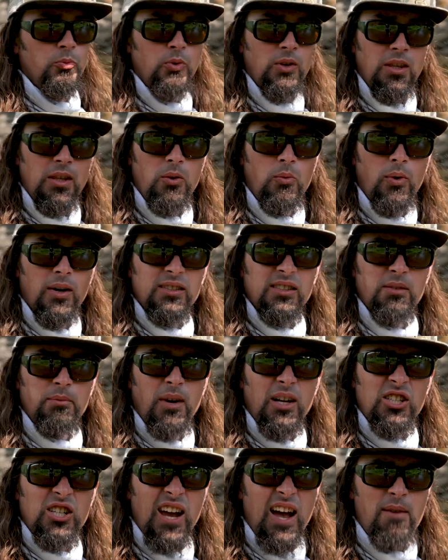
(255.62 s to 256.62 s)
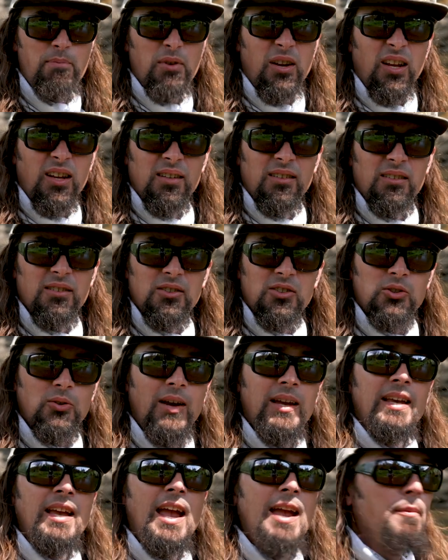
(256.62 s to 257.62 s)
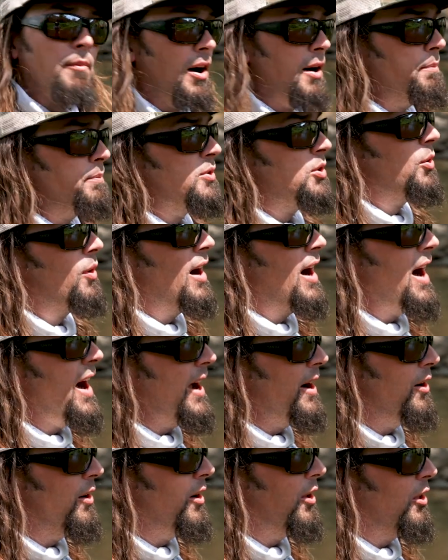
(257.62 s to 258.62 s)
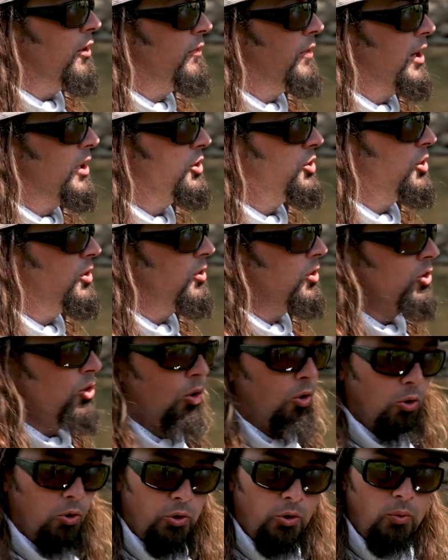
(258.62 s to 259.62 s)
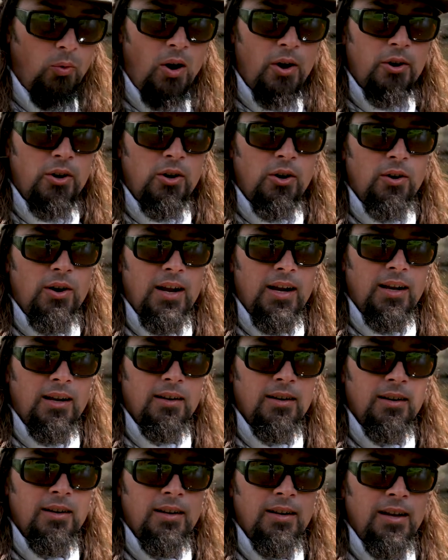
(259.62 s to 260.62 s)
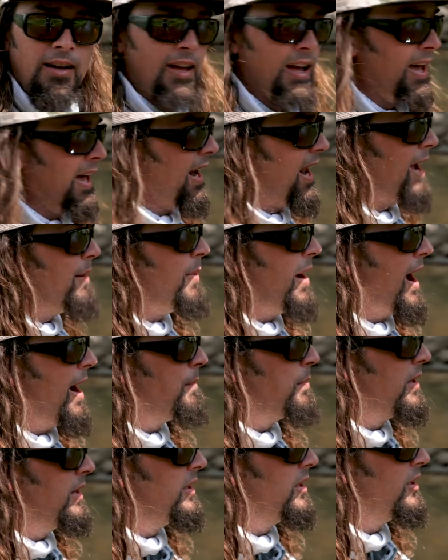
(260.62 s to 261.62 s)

really wasn't much happening. So I came up to a higher elevation, colder water creek, and I'm happy